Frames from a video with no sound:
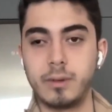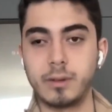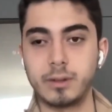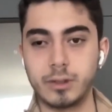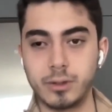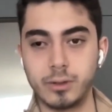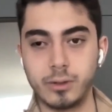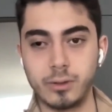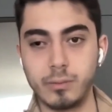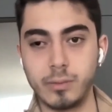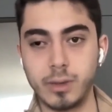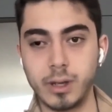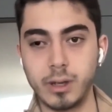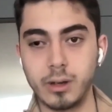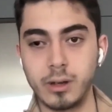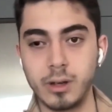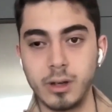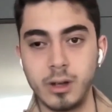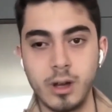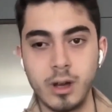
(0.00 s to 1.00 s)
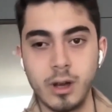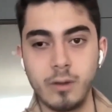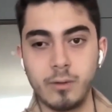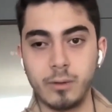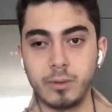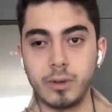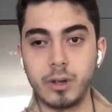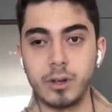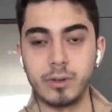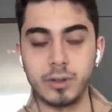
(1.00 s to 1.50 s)
exclude me
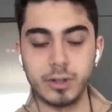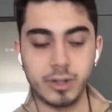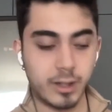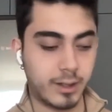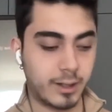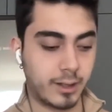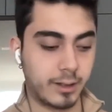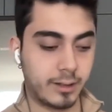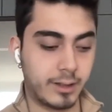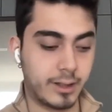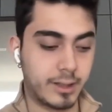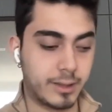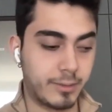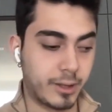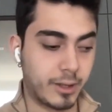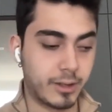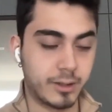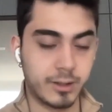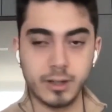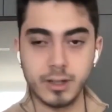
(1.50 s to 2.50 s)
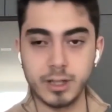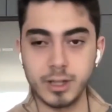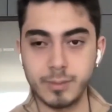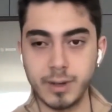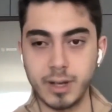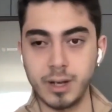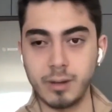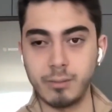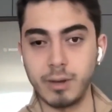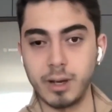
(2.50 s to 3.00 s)
from their retargeting list, because they're
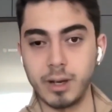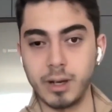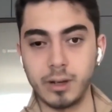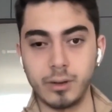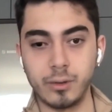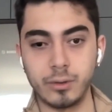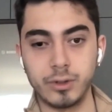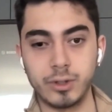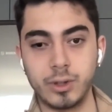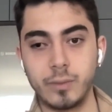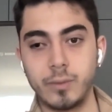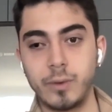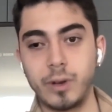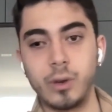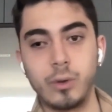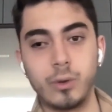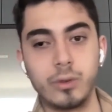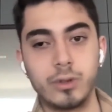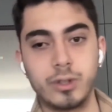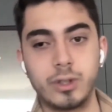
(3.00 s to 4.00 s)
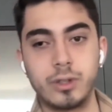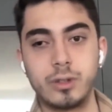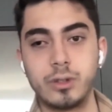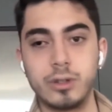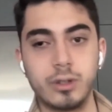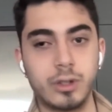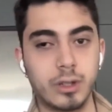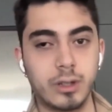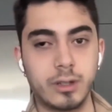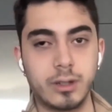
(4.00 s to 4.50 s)
spending money on someone who is
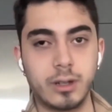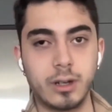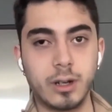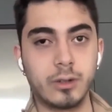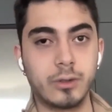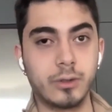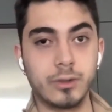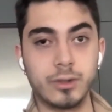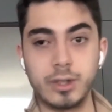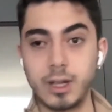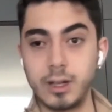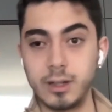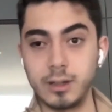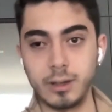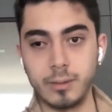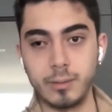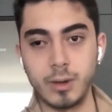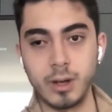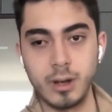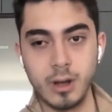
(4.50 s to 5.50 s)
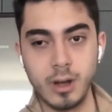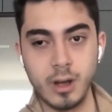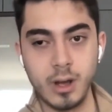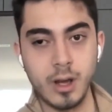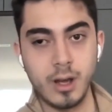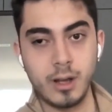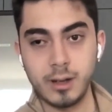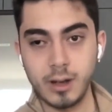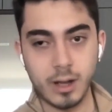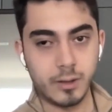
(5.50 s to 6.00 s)
just there to sell them,
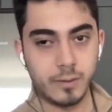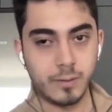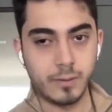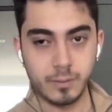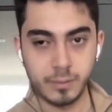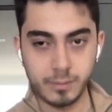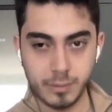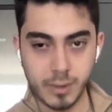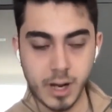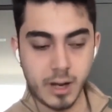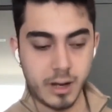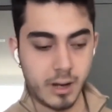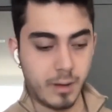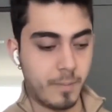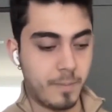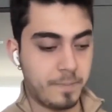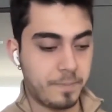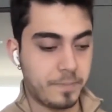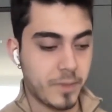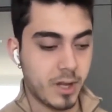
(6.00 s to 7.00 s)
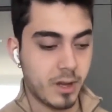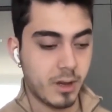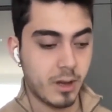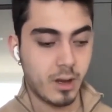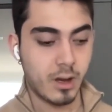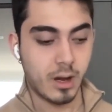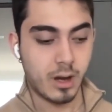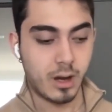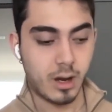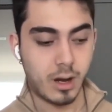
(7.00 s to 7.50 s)
not buy them.
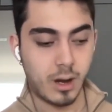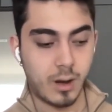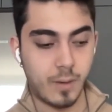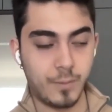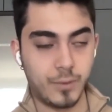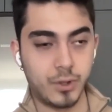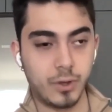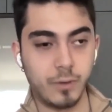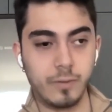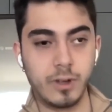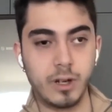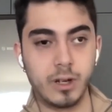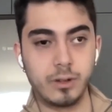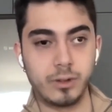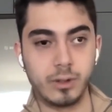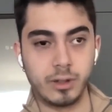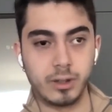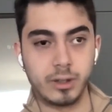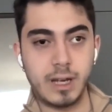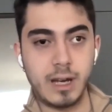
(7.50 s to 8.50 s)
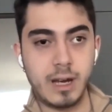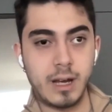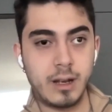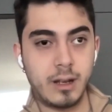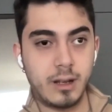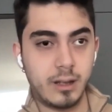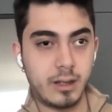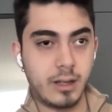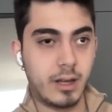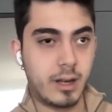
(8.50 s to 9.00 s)
So we are doing that,
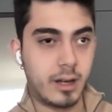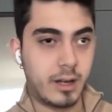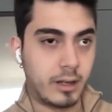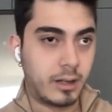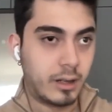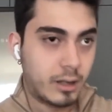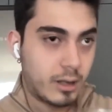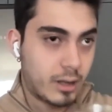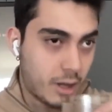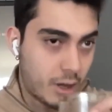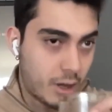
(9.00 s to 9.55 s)
and